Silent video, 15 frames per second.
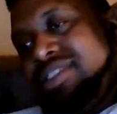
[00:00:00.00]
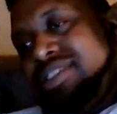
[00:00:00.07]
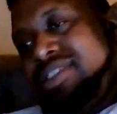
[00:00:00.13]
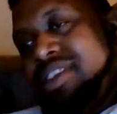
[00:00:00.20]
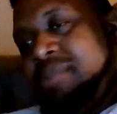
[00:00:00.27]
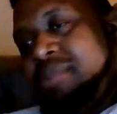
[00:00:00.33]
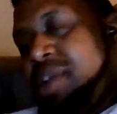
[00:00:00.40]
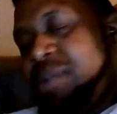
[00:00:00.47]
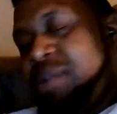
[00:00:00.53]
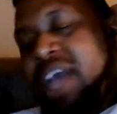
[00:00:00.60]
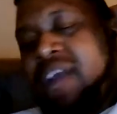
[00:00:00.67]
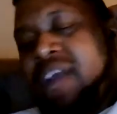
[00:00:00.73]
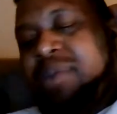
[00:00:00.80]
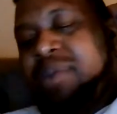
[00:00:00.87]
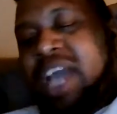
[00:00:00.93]
Shit, man,
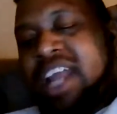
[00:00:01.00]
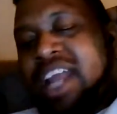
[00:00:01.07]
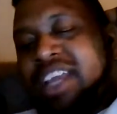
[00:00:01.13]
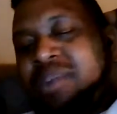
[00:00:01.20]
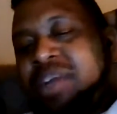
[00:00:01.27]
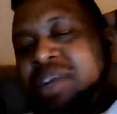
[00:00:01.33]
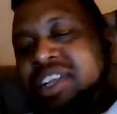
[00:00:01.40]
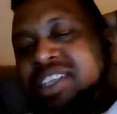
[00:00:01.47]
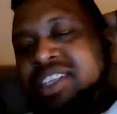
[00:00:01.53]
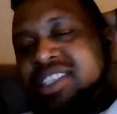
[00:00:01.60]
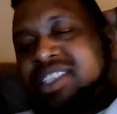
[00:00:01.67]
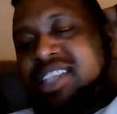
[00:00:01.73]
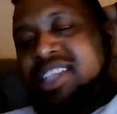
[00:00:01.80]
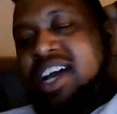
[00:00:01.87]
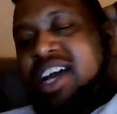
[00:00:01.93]
we got to get rid of
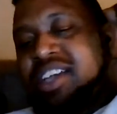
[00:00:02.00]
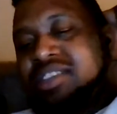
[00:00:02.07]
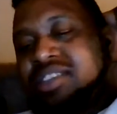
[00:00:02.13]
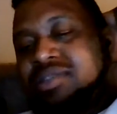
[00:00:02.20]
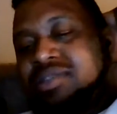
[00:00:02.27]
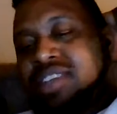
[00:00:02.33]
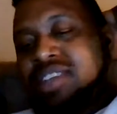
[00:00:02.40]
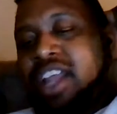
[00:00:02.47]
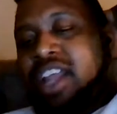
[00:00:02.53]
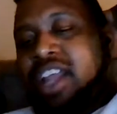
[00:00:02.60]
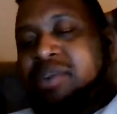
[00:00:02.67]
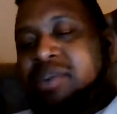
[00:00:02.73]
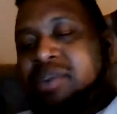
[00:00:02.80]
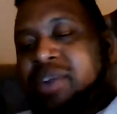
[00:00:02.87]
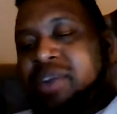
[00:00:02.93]
these guys. Got to
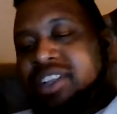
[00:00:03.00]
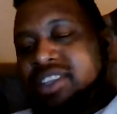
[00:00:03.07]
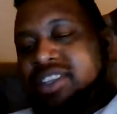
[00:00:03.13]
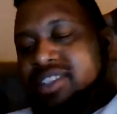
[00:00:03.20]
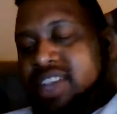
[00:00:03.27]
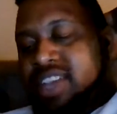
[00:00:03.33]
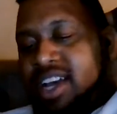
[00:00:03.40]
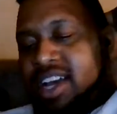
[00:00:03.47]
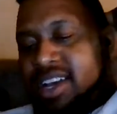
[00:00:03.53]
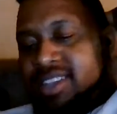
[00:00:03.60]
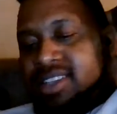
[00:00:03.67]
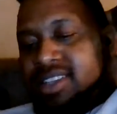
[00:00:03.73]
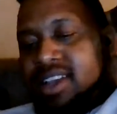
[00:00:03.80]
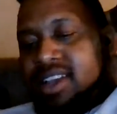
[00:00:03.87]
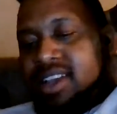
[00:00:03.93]
get rid of these
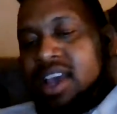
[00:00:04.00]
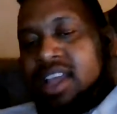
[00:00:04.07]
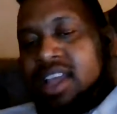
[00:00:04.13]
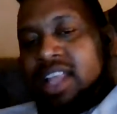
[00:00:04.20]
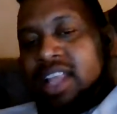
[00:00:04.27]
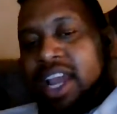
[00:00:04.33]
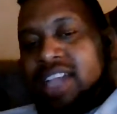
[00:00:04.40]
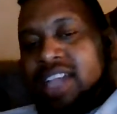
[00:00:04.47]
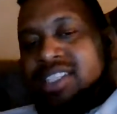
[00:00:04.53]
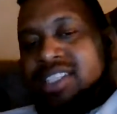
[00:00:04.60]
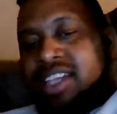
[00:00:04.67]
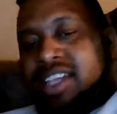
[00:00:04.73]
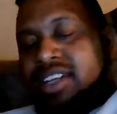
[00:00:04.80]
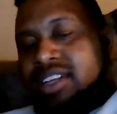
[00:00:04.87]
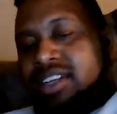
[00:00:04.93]
guys. Like I
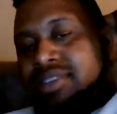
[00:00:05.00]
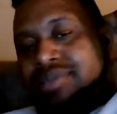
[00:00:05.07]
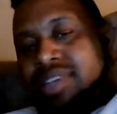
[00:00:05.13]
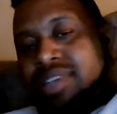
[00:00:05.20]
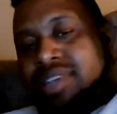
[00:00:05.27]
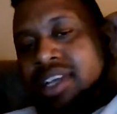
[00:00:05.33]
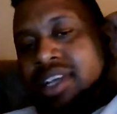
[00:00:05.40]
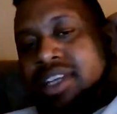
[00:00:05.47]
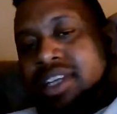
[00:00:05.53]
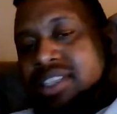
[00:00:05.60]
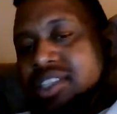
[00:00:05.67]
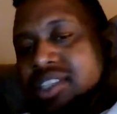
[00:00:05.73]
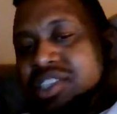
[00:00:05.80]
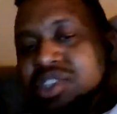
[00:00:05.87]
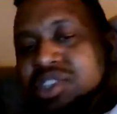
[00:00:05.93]
said,
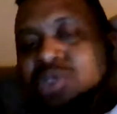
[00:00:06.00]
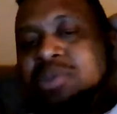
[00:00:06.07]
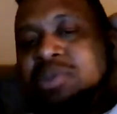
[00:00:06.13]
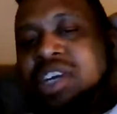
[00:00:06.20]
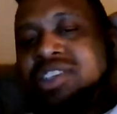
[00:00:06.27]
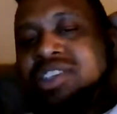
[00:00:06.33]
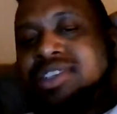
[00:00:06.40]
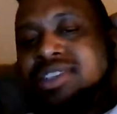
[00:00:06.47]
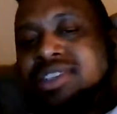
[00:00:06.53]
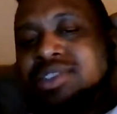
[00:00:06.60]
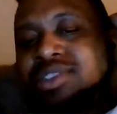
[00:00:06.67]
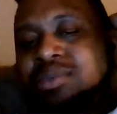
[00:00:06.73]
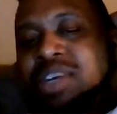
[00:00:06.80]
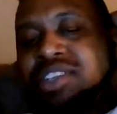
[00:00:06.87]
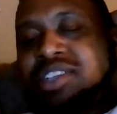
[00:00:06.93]
it's just too
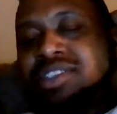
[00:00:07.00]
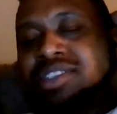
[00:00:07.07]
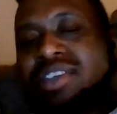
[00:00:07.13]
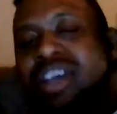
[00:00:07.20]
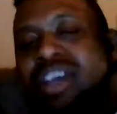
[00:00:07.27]
much